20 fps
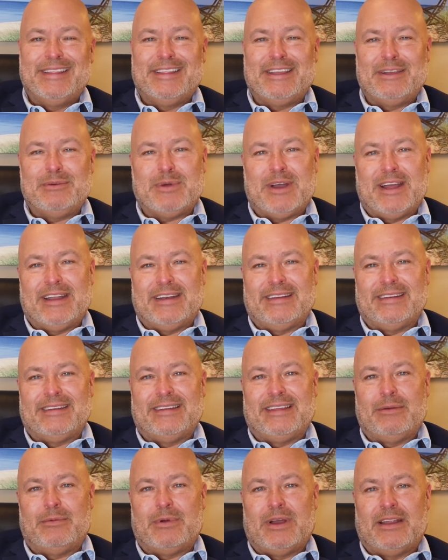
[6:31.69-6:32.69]
they
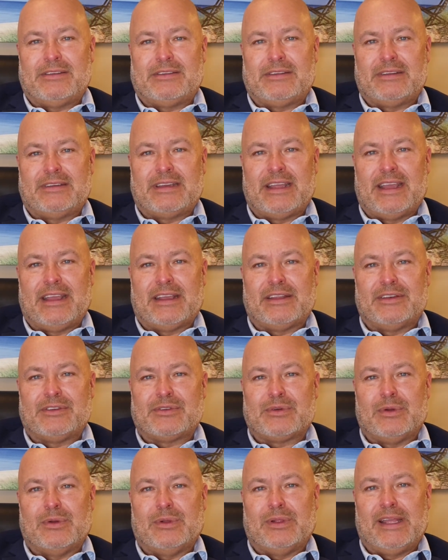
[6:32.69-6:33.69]
want to take
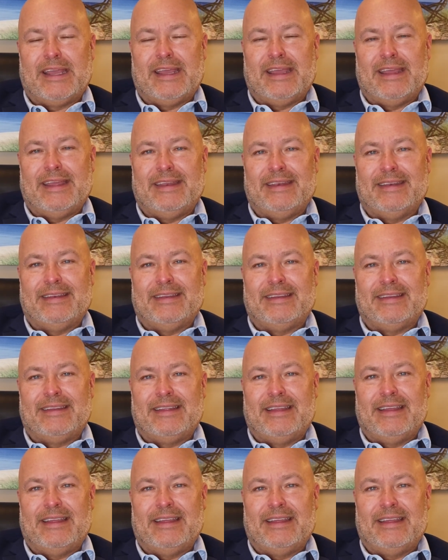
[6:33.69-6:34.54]
control and